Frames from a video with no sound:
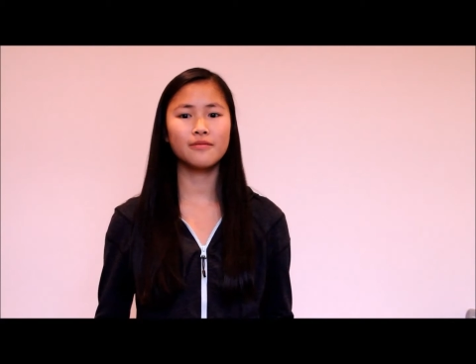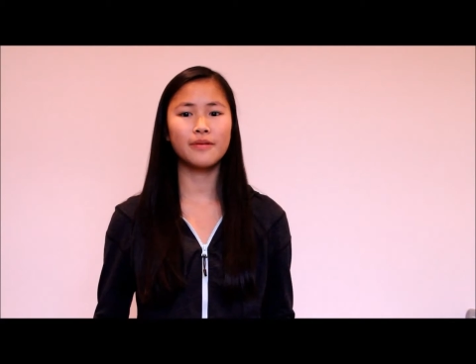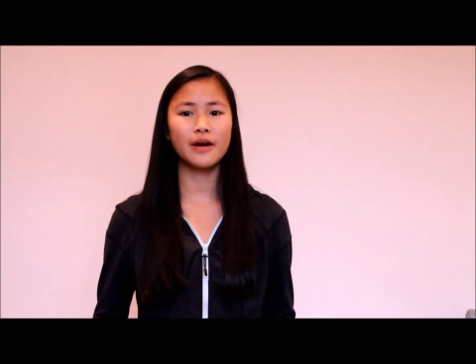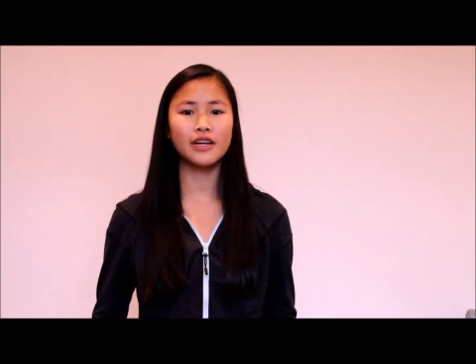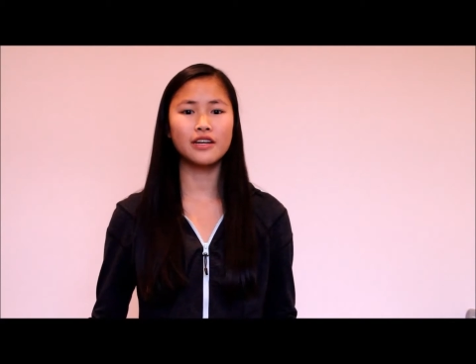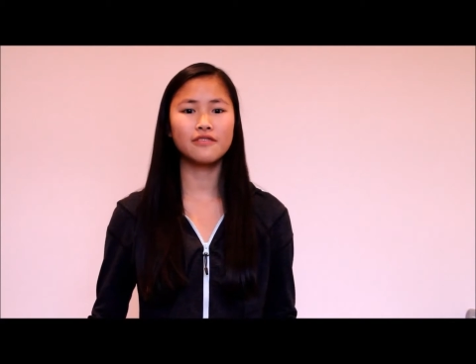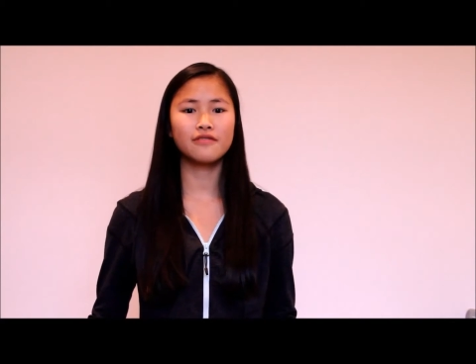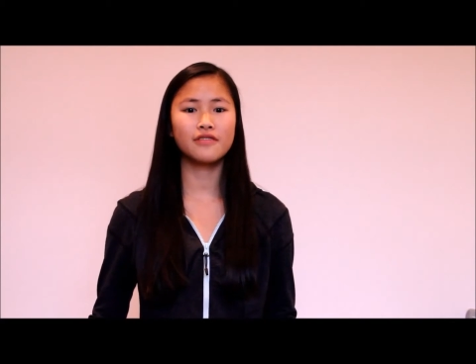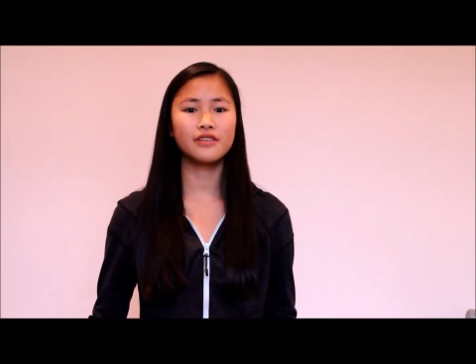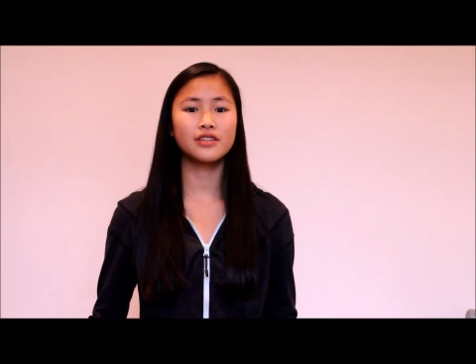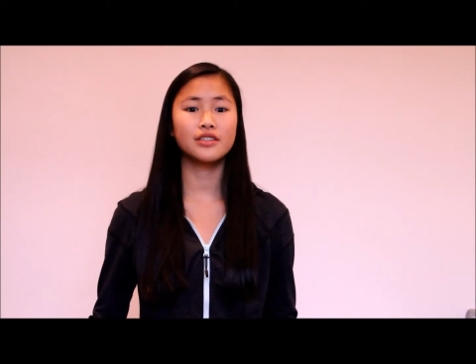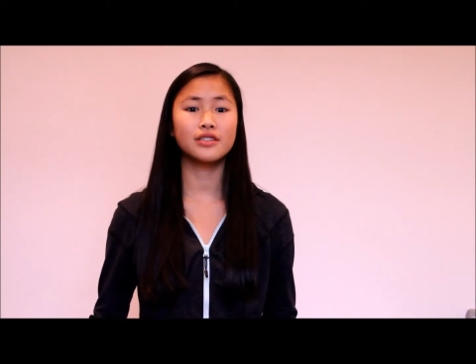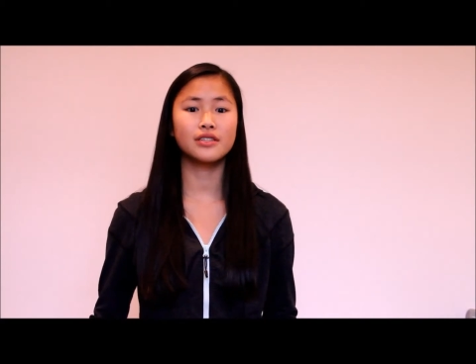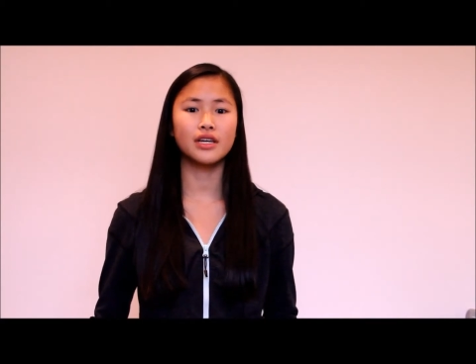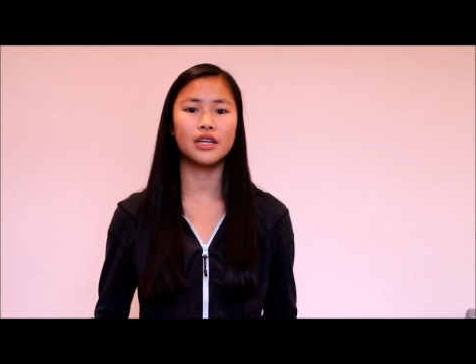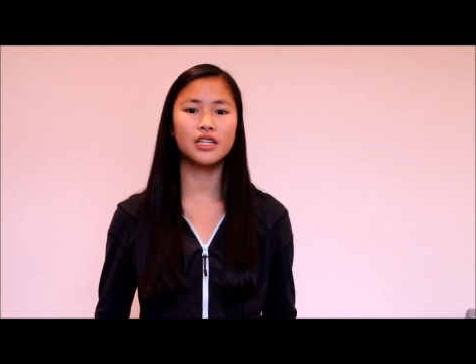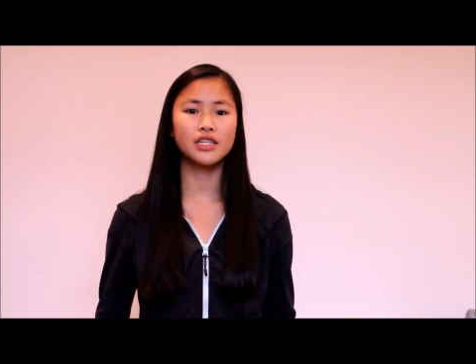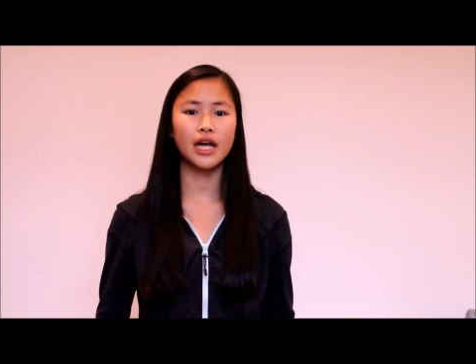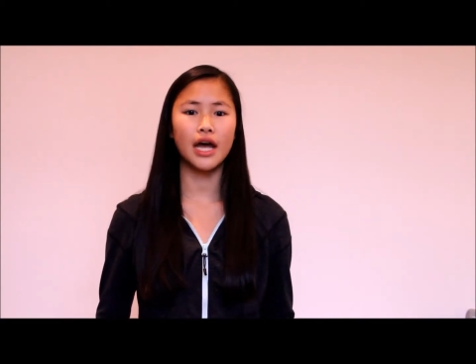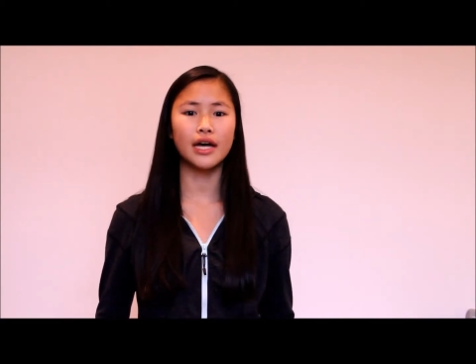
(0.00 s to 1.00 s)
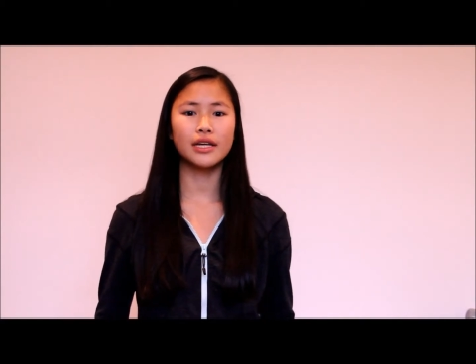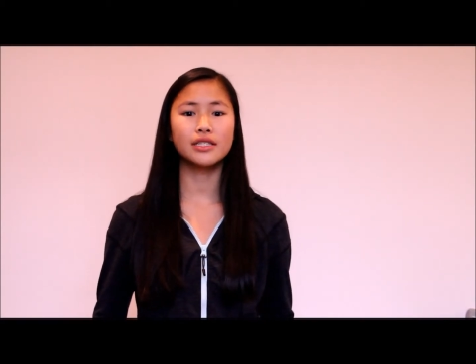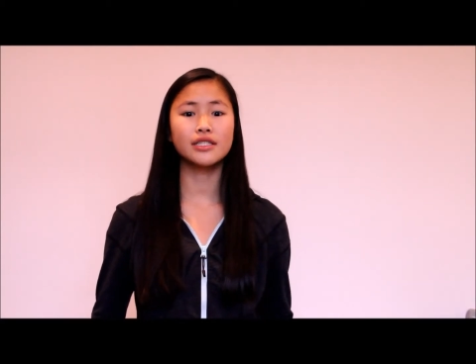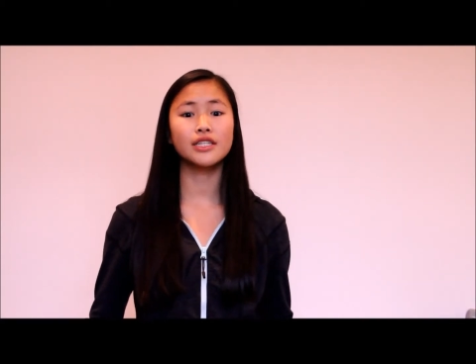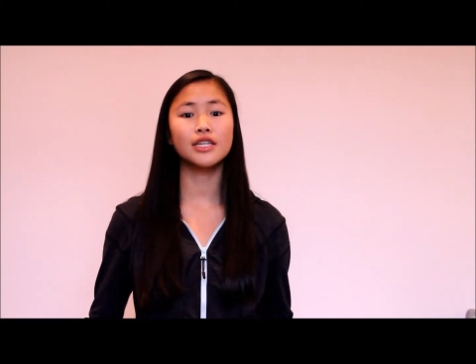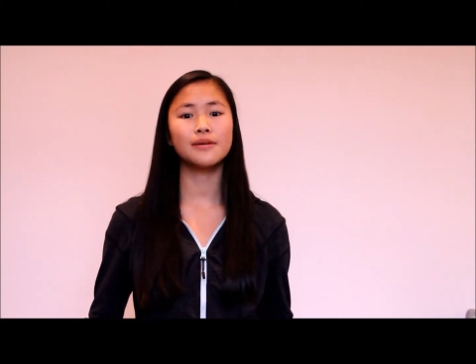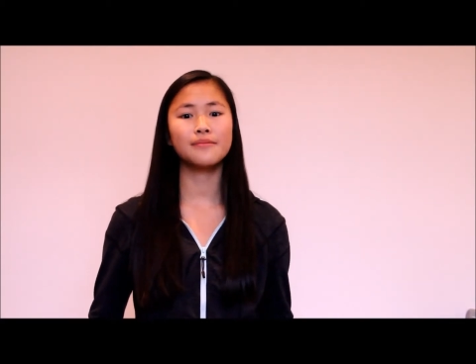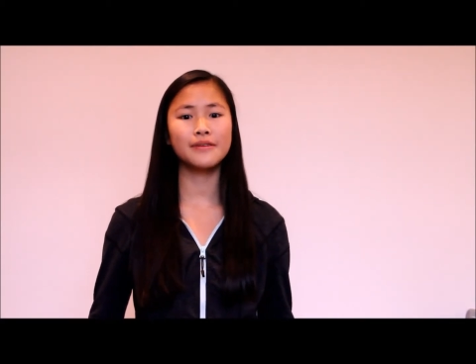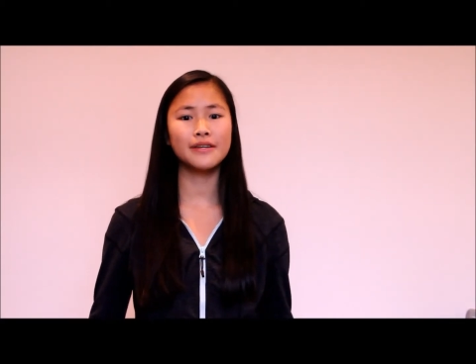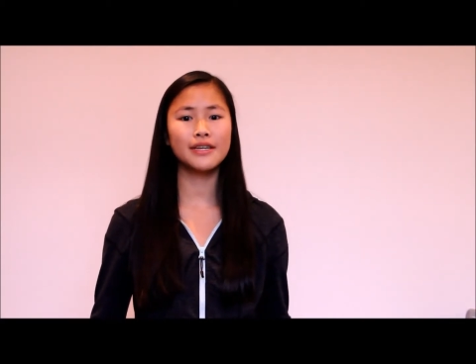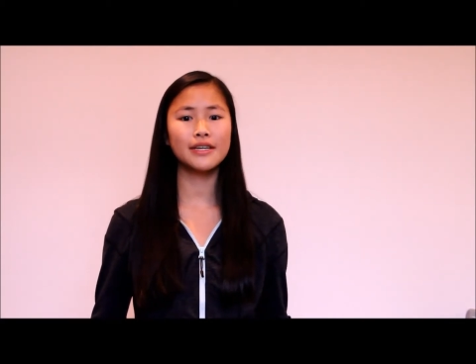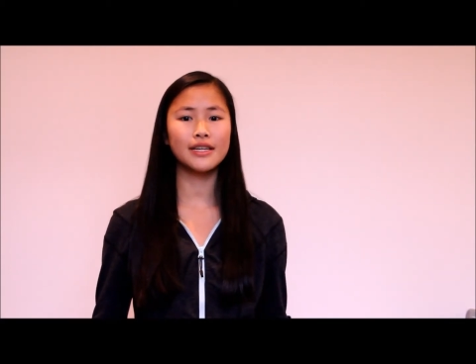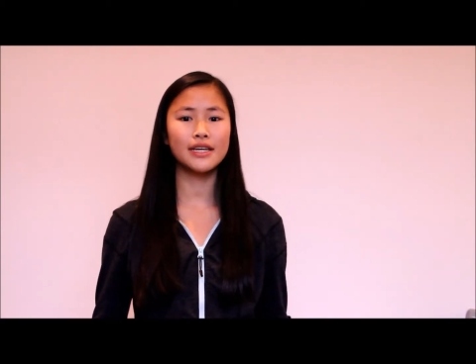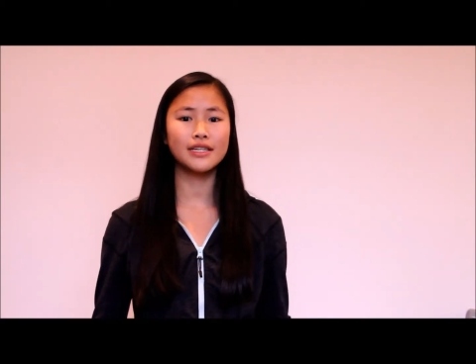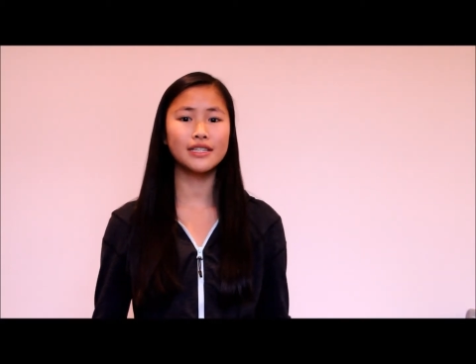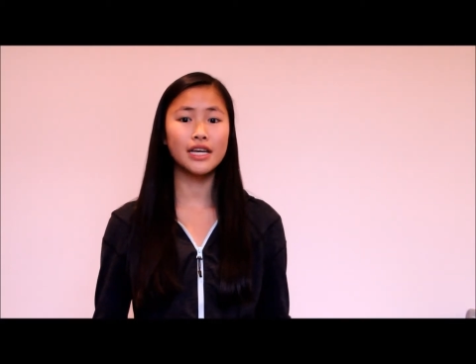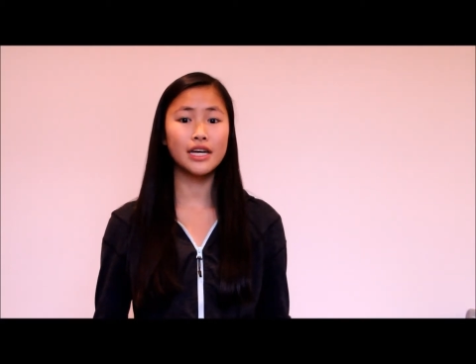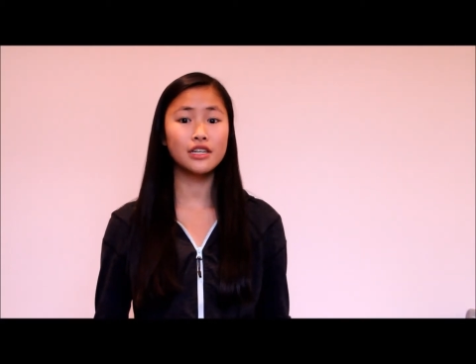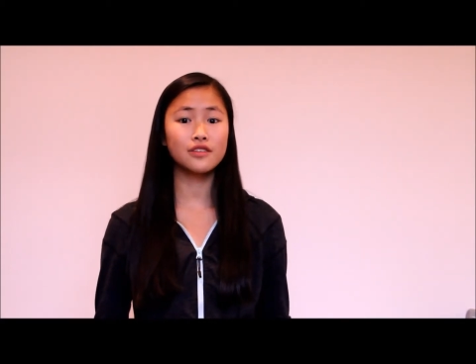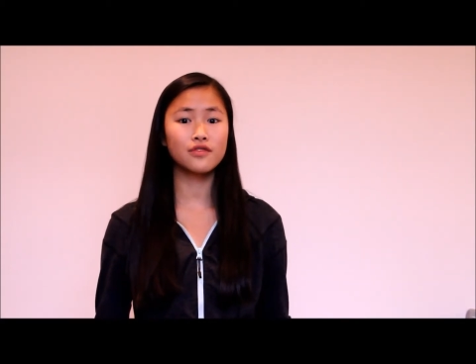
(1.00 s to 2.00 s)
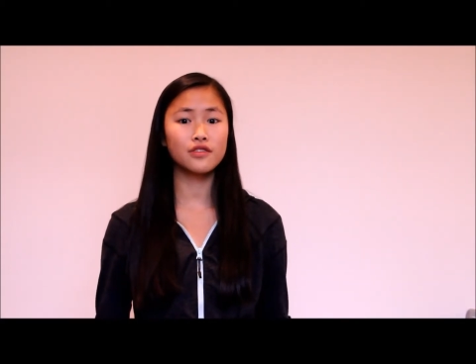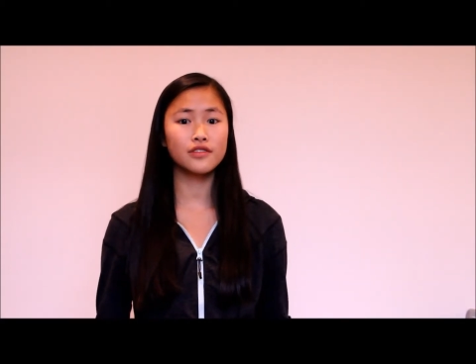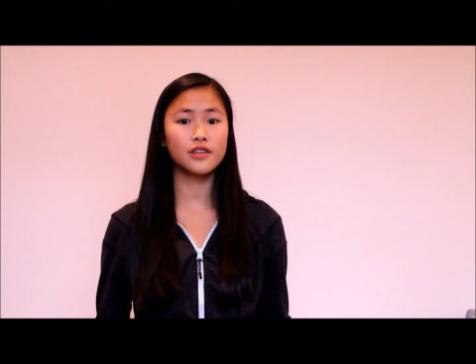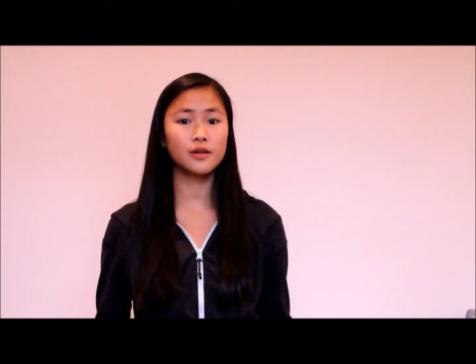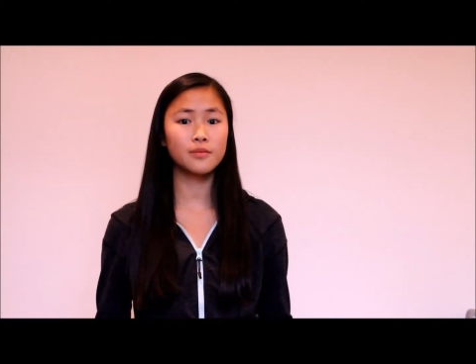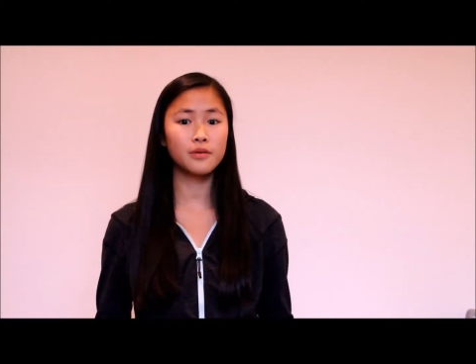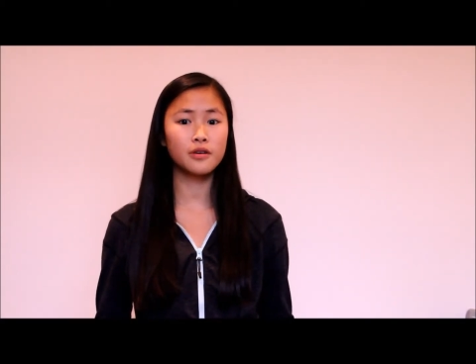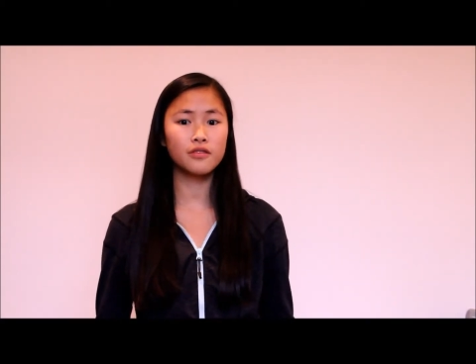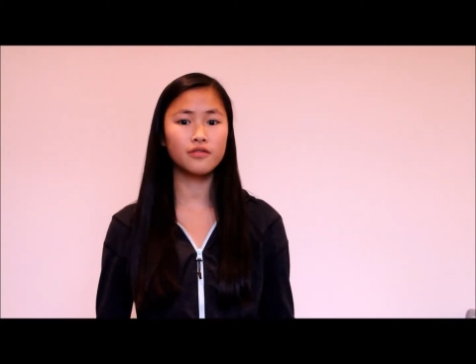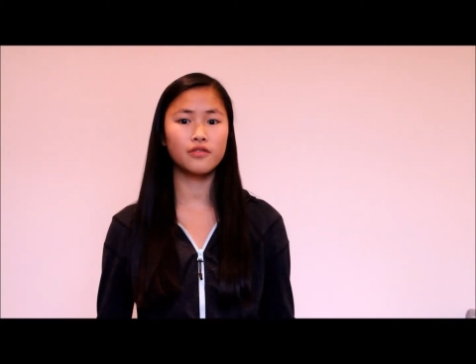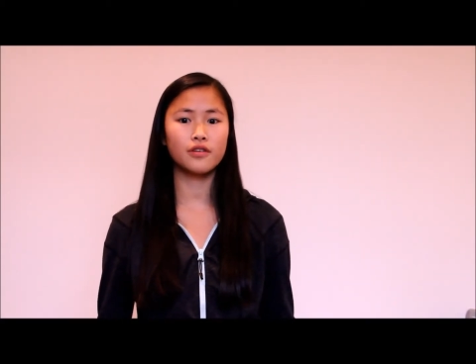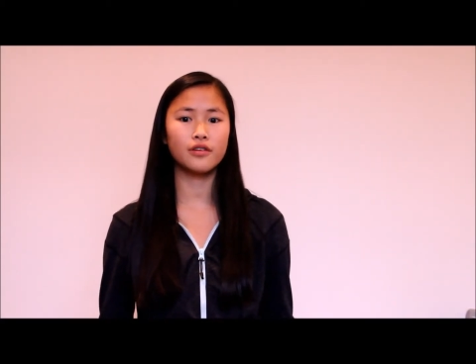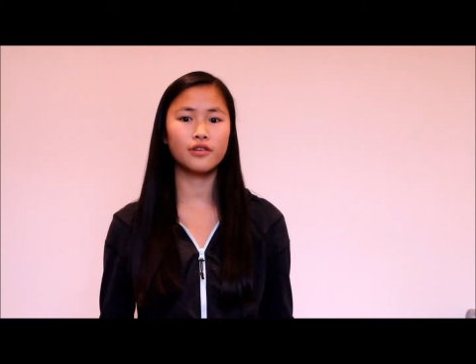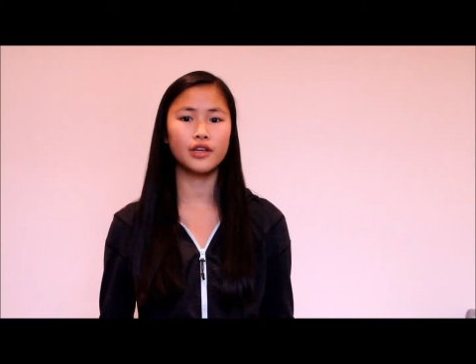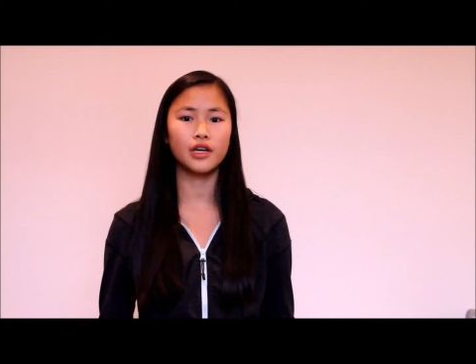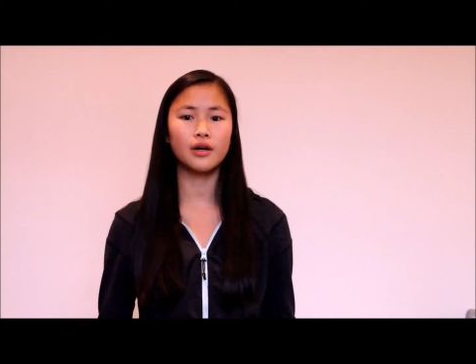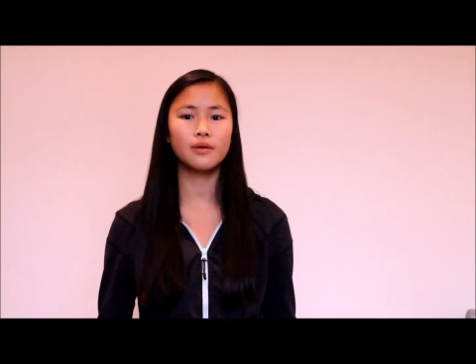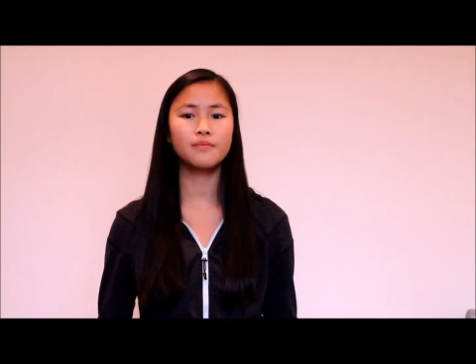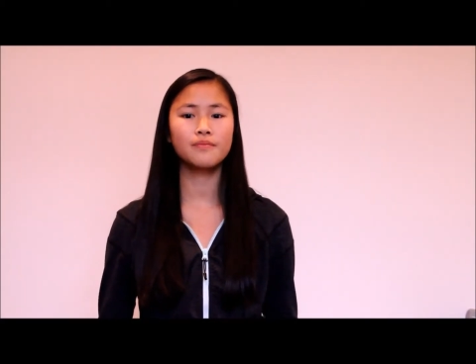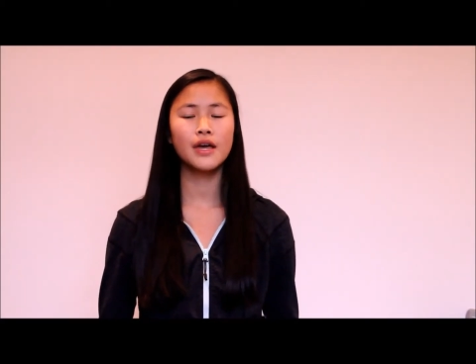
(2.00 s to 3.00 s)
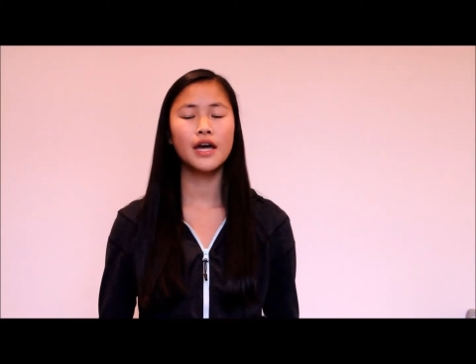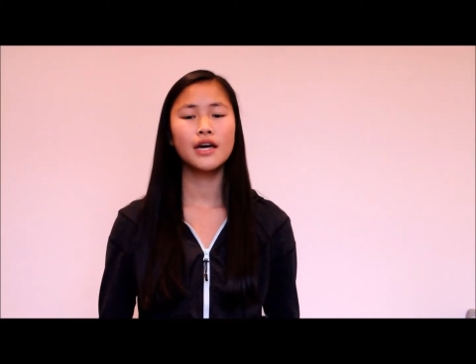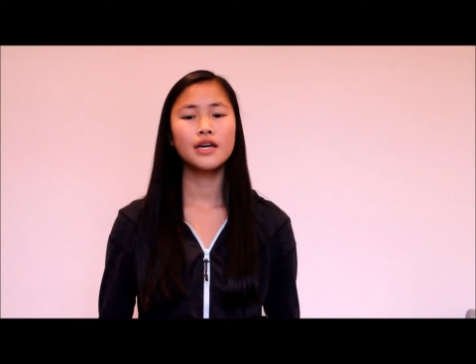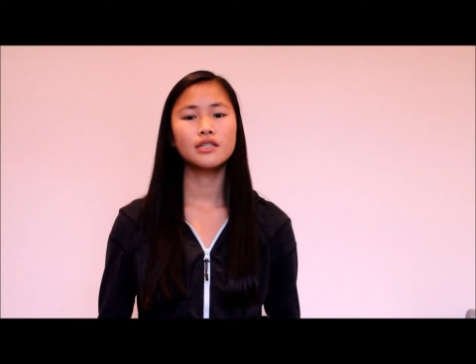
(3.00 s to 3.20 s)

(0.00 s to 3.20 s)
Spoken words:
benefits such as keeping an index for their portfolio,